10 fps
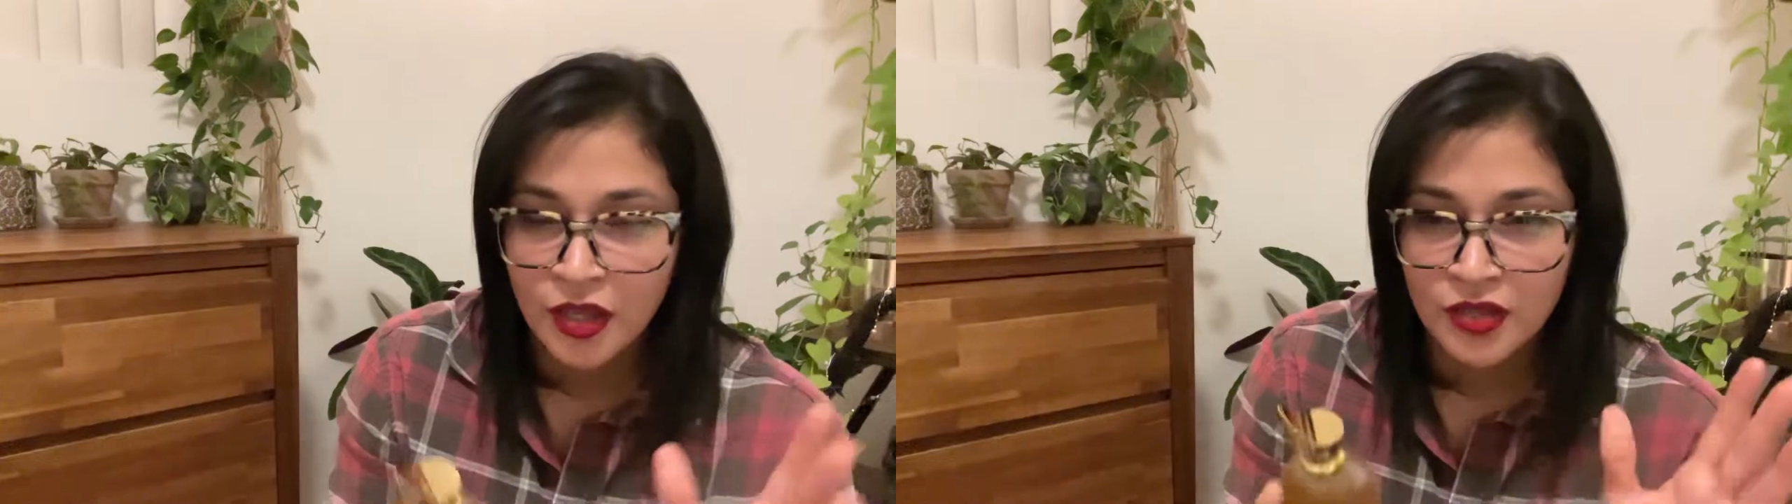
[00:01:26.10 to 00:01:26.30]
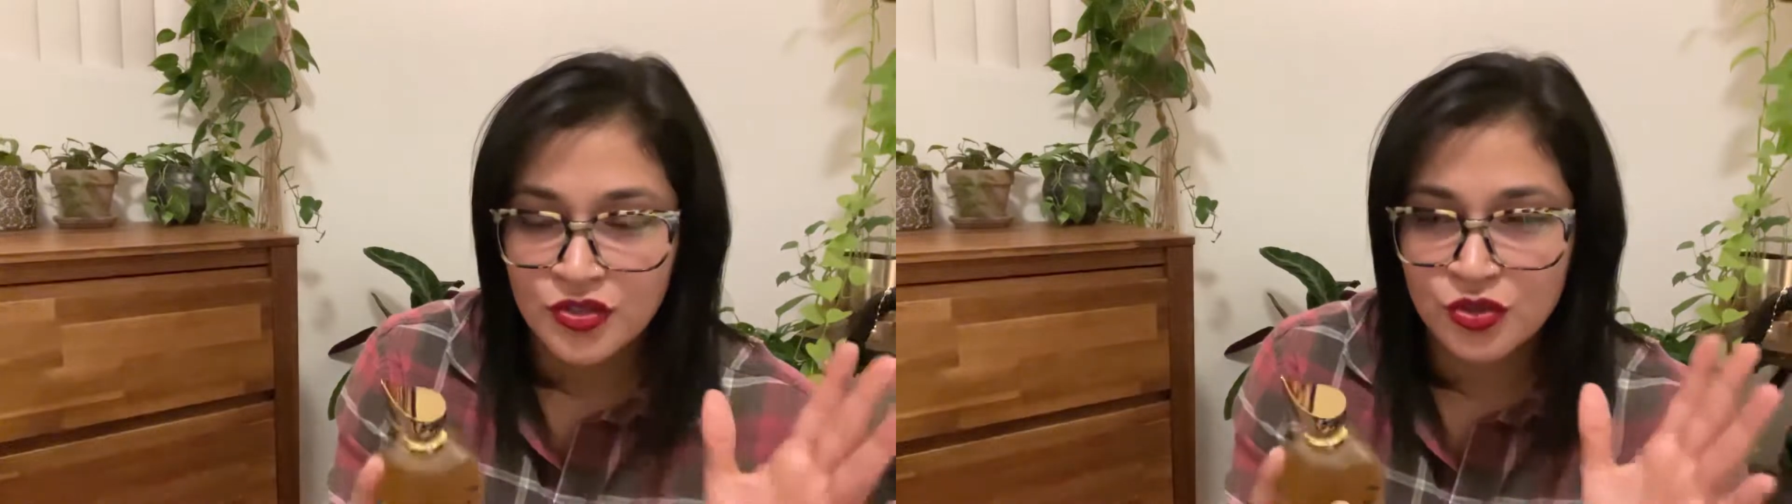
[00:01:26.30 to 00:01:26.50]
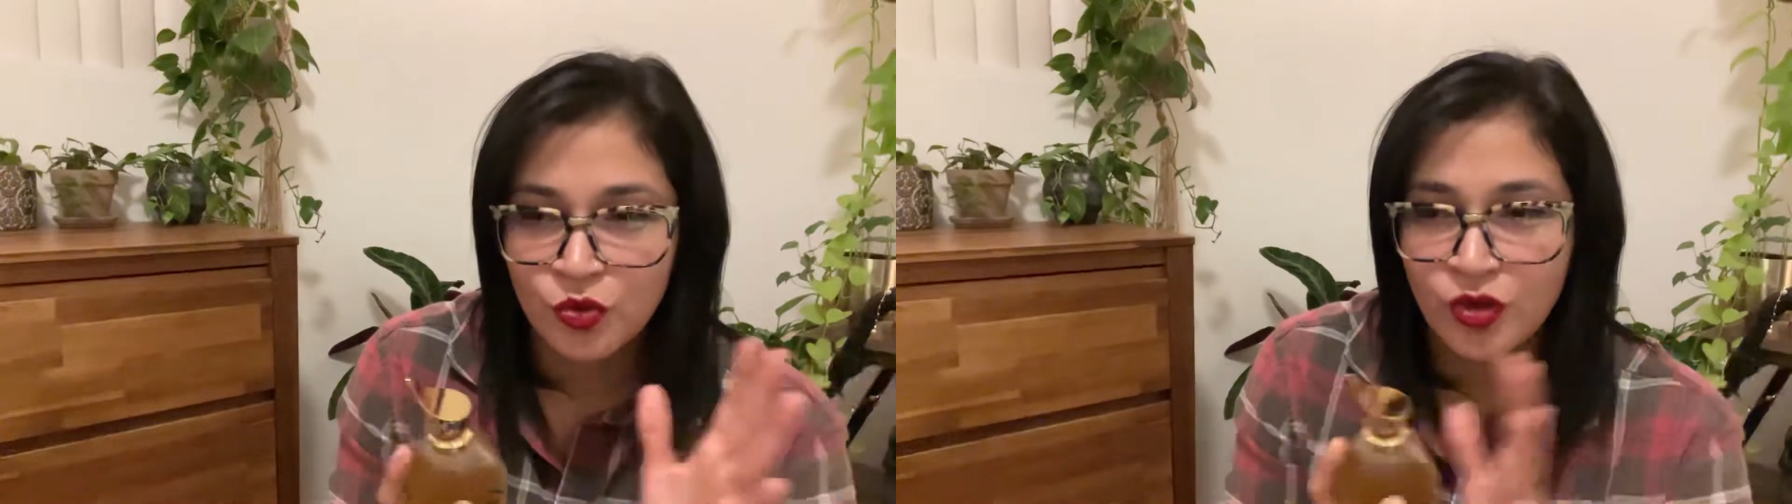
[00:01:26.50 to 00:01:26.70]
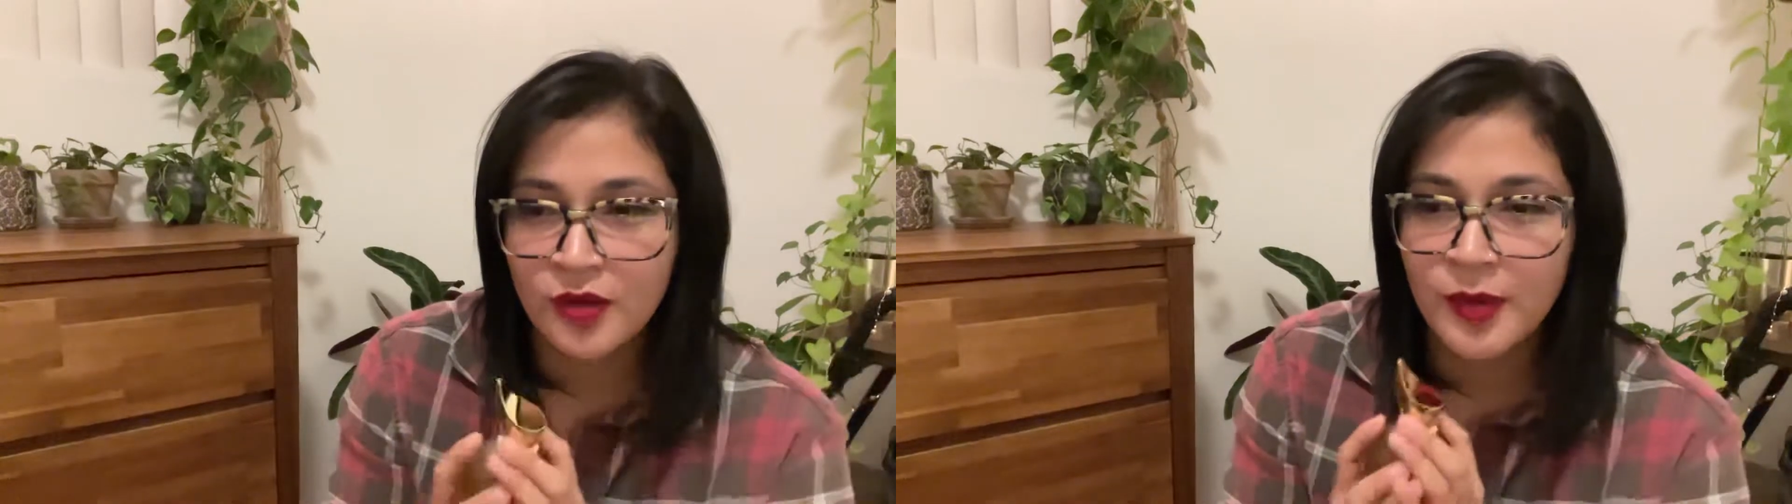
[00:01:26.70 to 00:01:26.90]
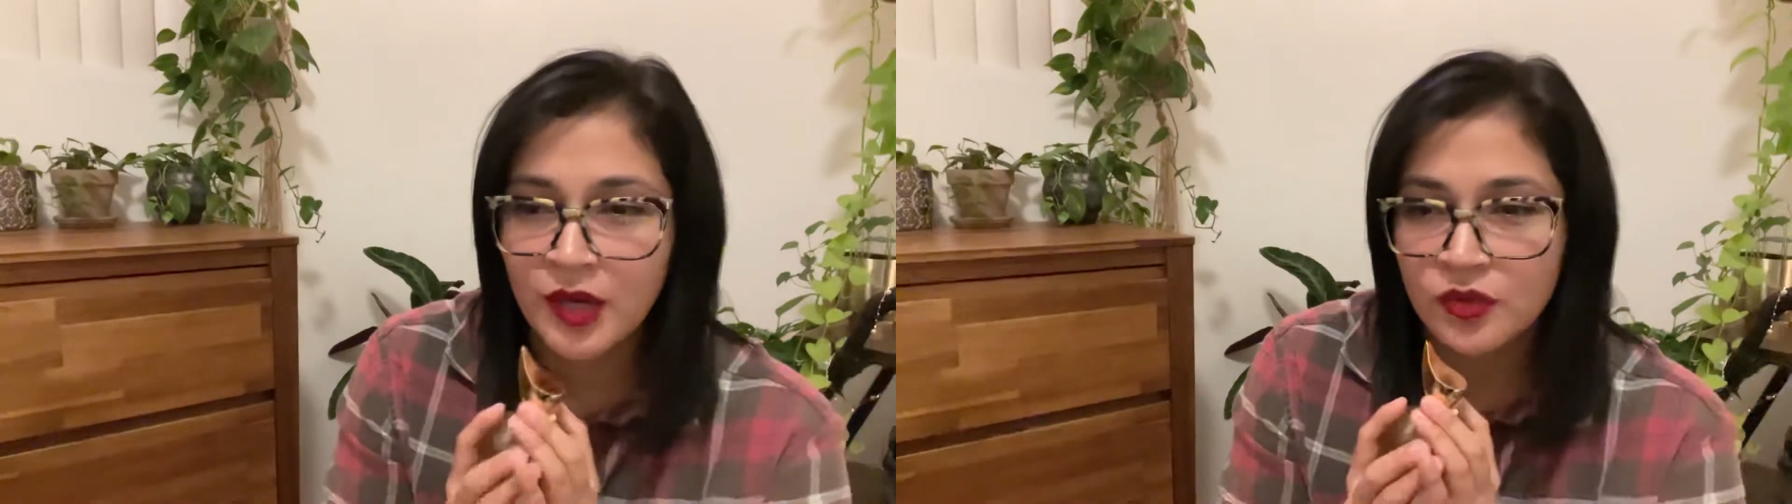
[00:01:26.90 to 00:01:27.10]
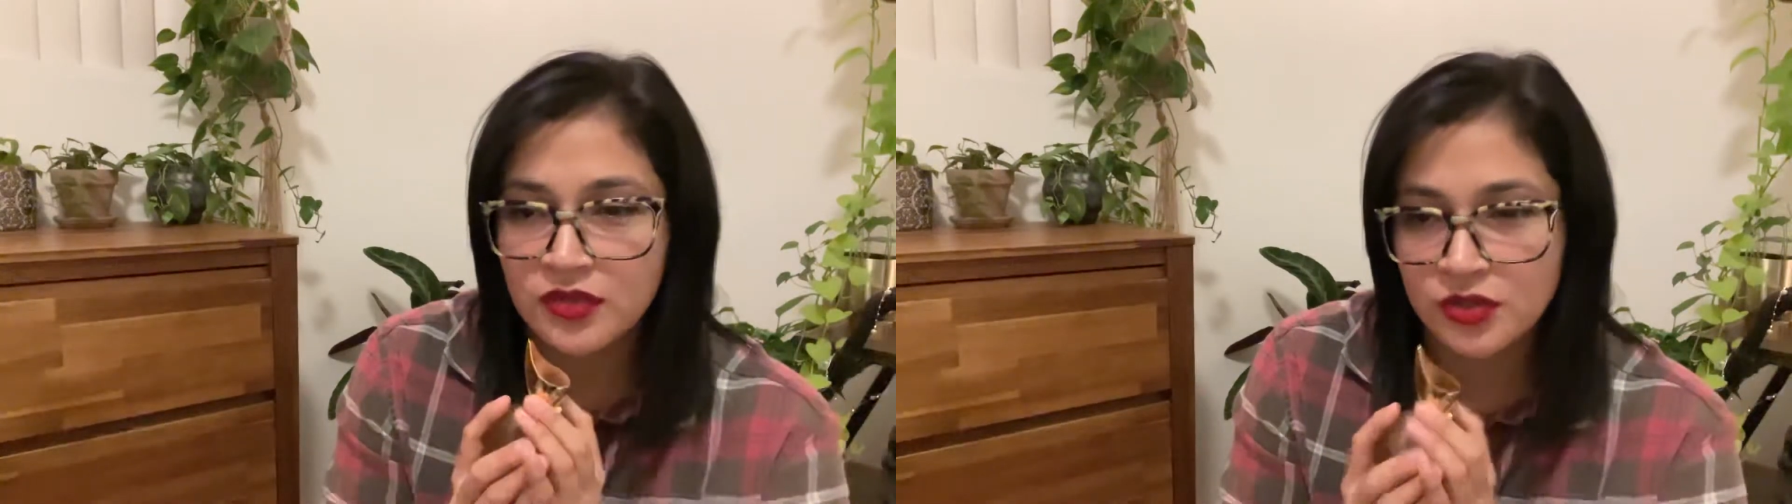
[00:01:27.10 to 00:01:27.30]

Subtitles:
So what about the